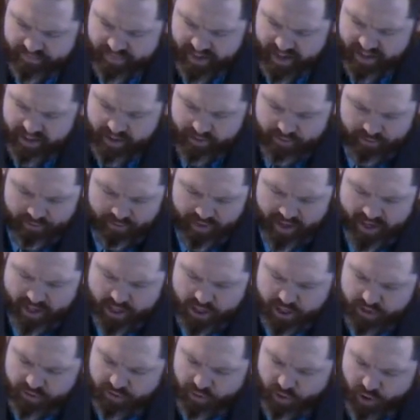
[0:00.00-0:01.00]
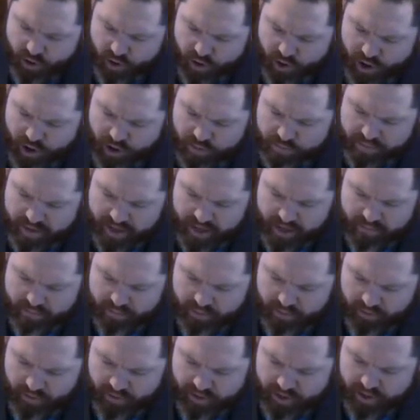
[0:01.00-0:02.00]
and the flesh of all
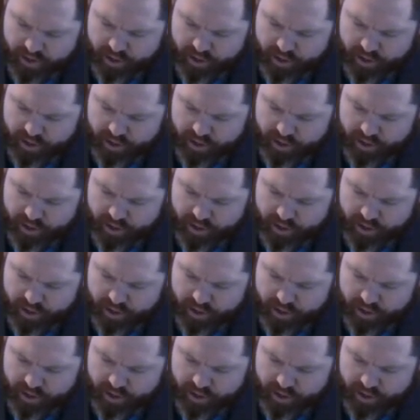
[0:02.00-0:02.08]
people,